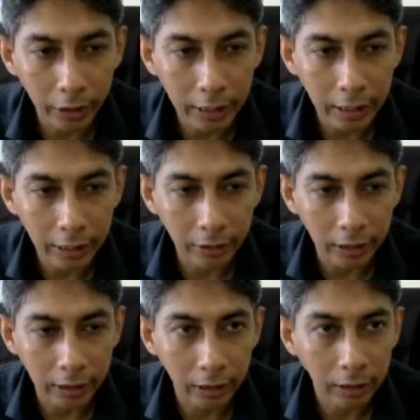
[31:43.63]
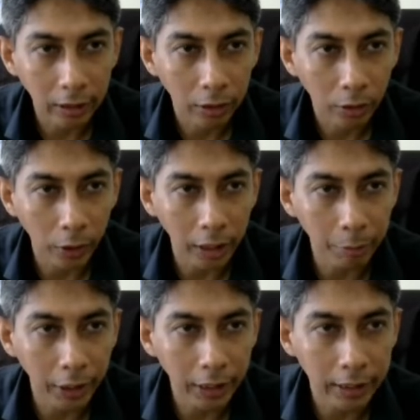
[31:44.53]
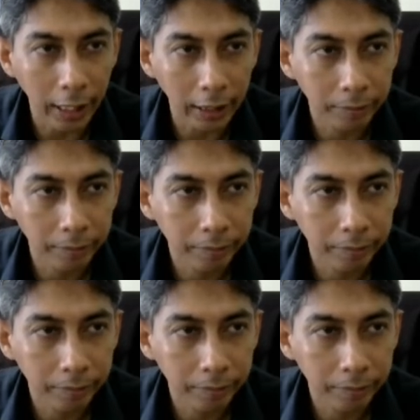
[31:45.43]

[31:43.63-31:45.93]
this instruction, what happens is that